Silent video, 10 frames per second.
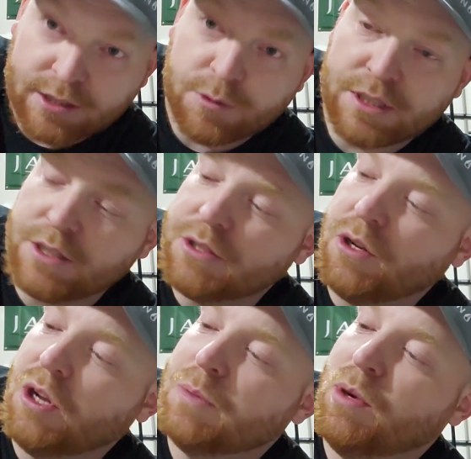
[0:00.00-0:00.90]
This was
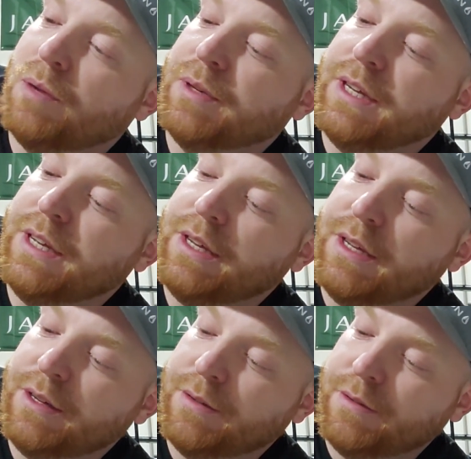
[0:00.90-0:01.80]
installed
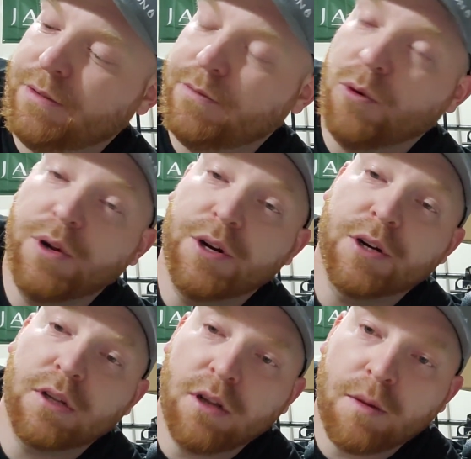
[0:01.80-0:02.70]
probably 400
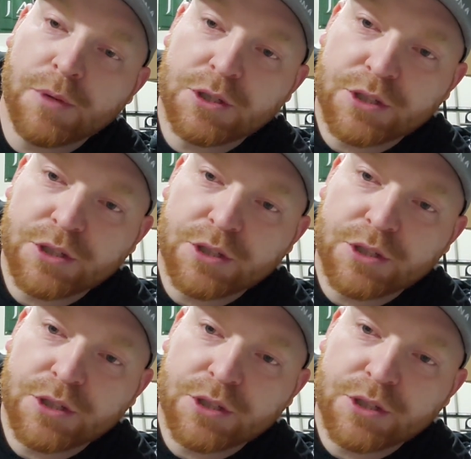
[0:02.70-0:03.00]
kilometers